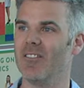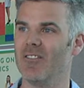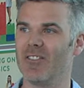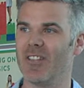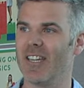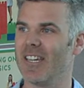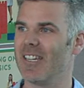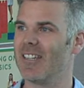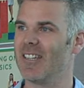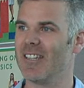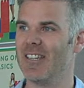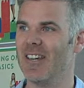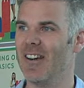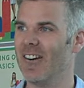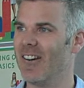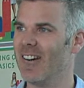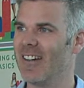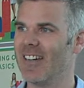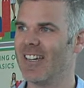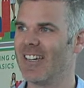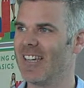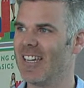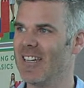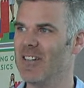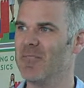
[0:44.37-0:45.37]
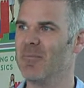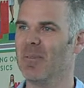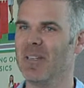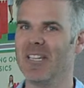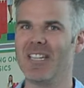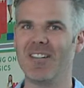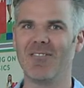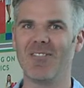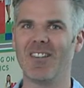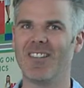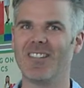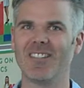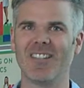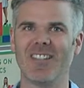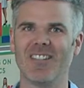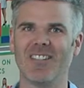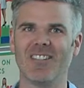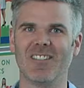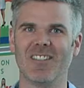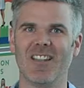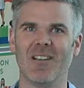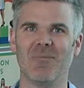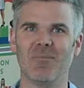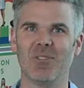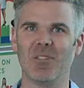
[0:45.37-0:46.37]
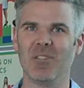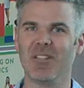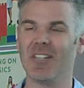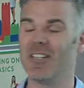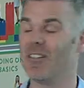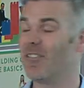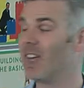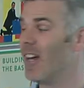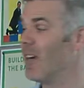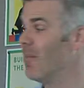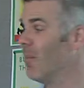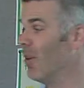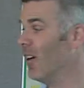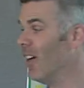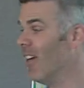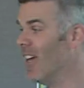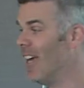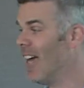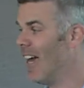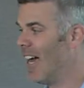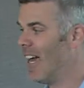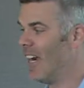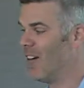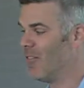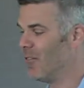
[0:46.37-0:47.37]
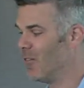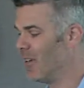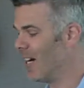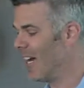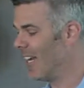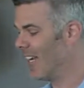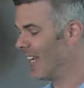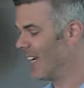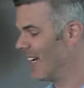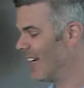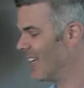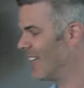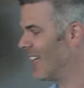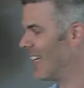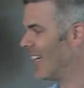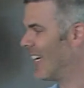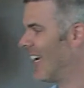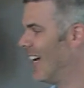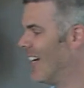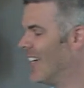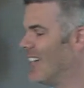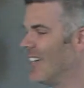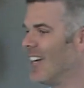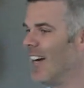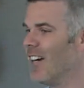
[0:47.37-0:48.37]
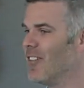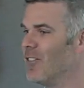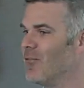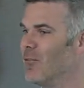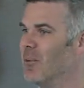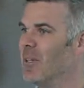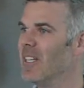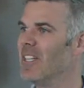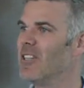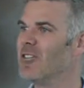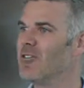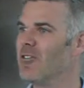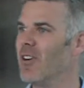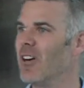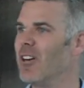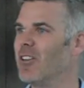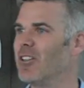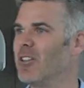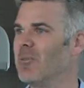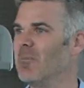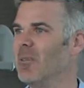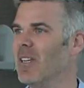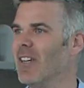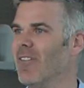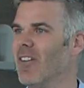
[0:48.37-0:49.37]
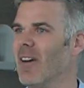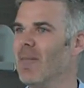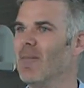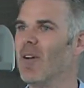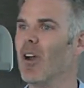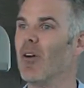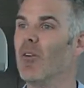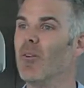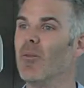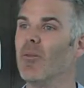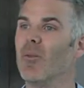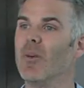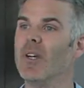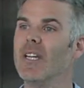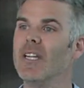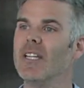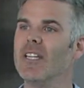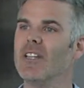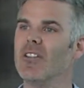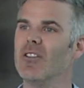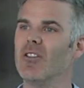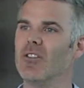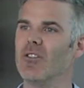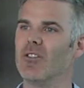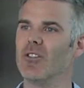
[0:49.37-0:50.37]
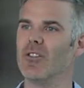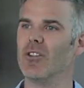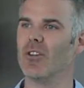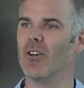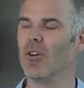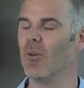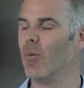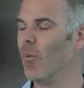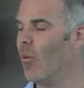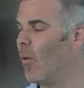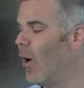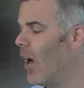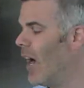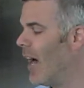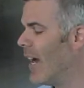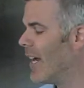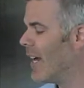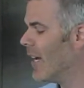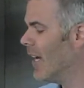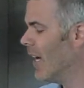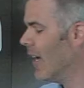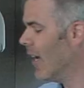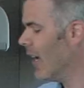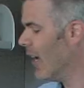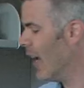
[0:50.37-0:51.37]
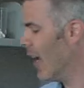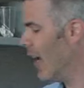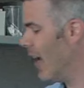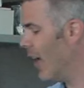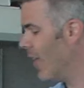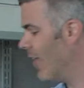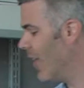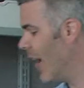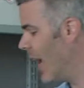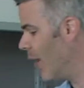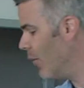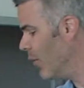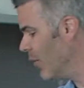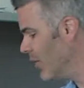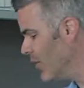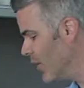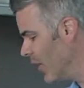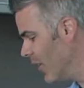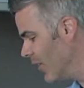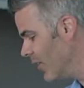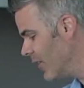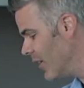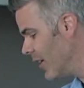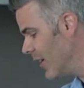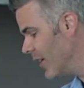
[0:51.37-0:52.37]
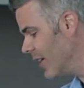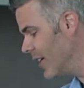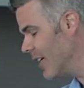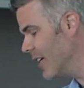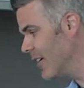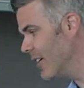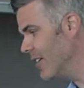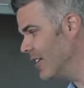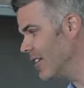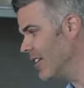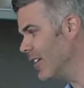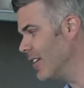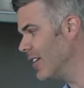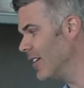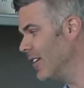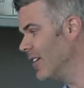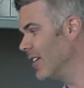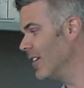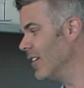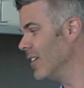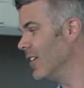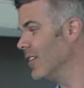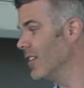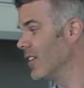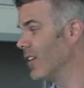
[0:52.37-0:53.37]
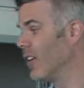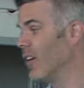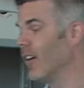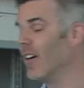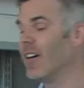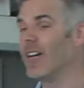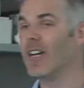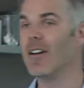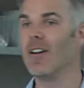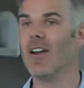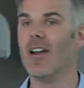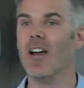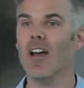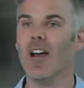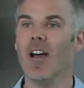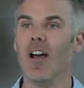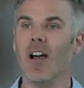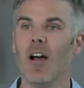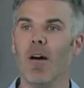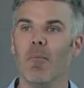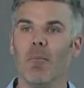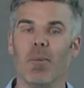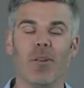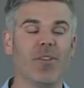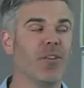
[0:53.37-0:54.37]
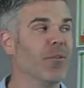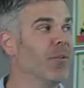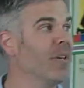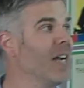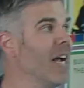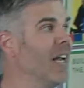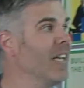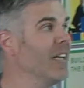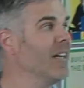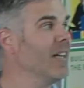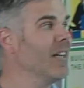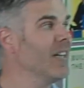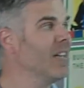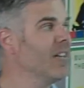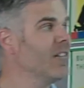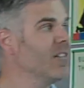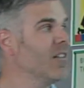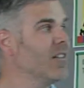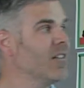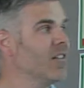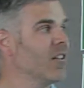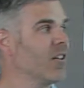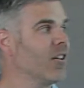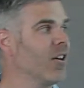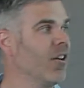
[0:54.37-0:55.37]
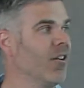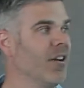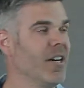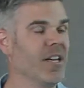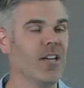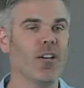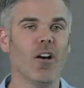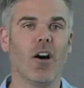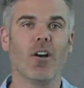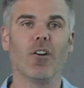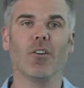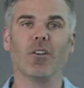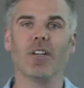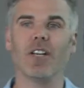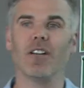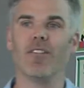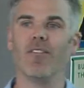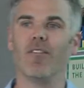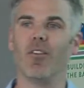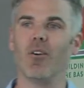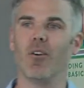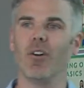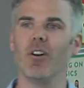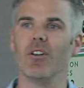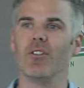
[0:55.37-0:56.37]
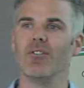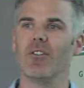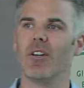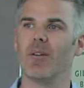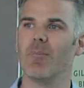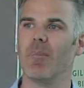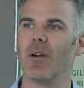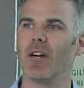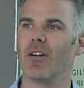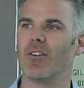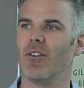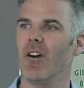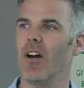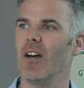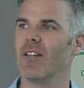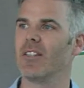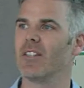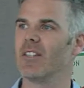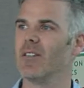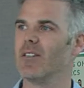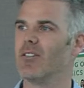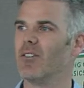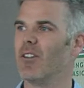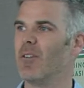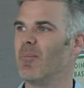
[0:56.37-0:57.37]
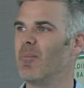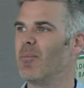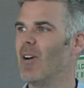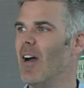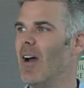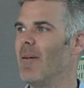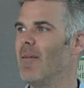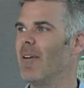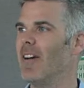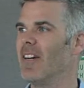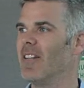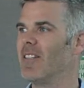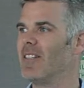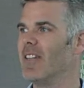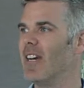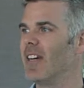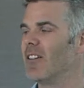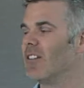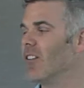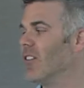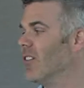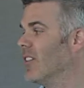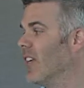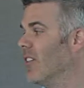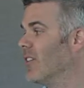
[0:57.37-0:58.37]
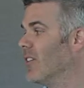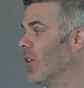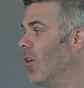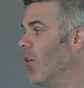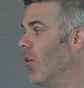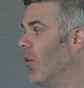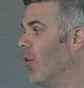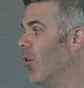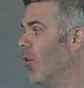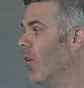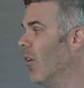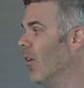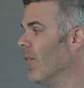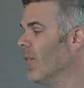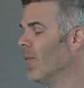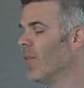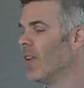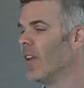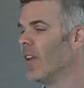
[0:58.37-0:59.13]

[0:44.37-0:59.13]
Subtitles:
And was like, can you believe this? This is absolutely incredible. And the reality is, I really struggle to believe it. I'm not really too sure why that result is occurring. But the reality is it's occurring not only in forestry, but across the sort of primary sectors as a whole.